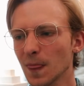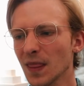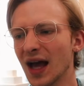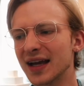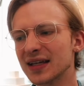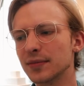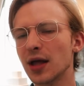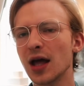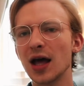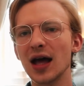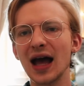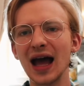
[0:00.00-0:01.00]
I can
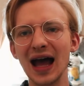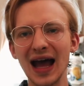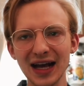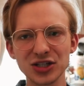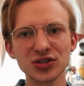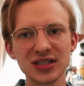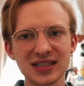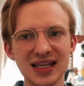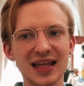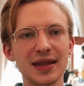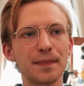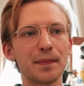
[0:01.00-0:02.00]
actually say
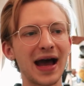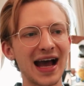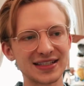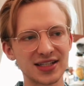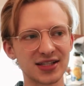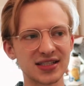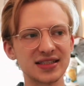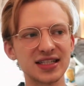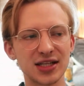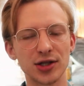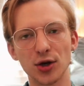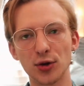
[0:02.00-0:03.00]
that past Hudson did
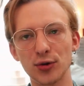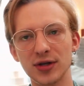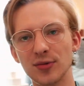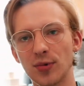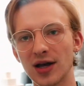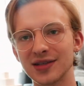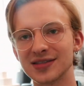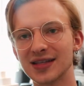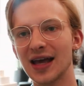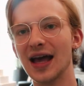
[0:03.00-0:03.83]
not know who he was,